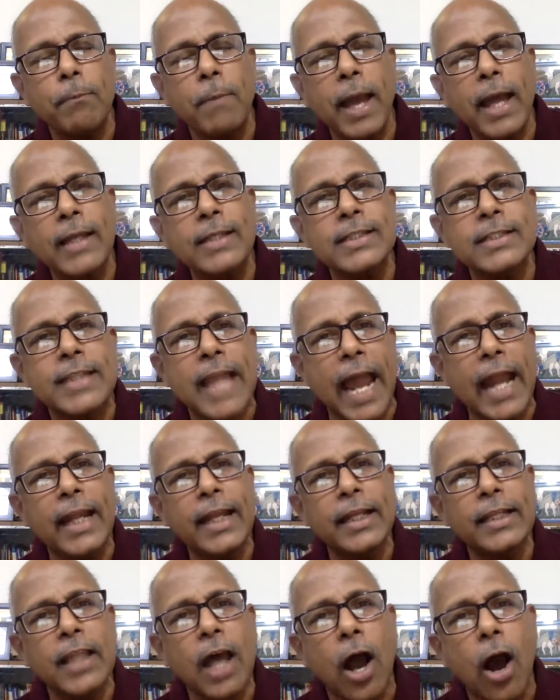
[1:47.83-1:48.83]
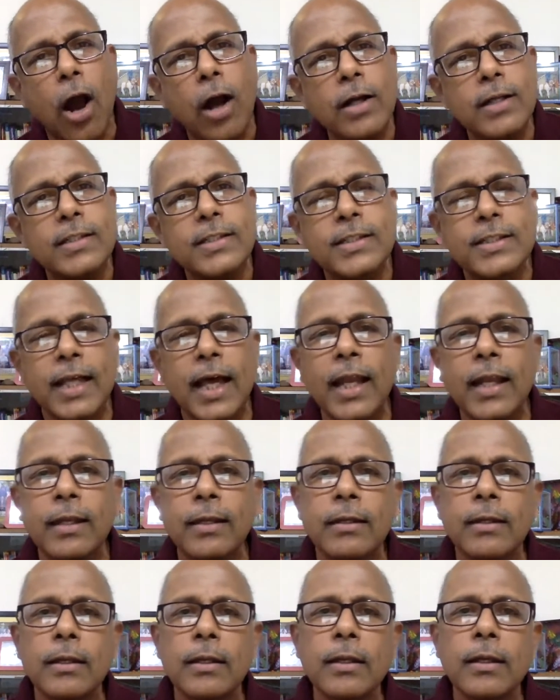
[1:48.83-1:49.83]
man standing in the hot
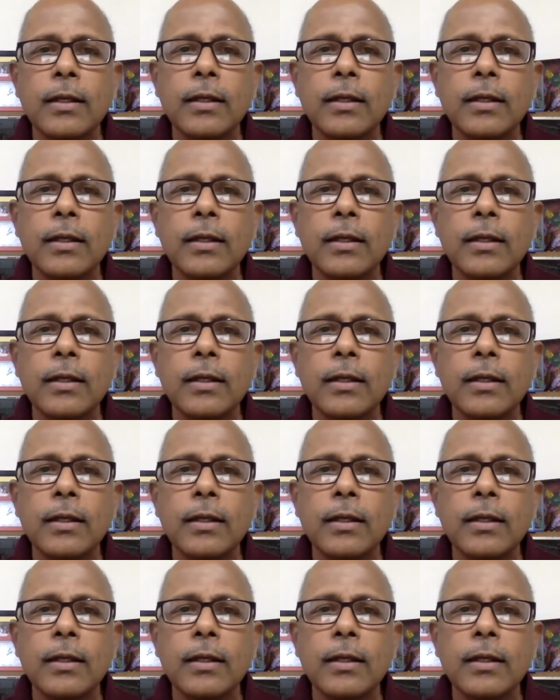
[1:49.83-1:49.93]
sun.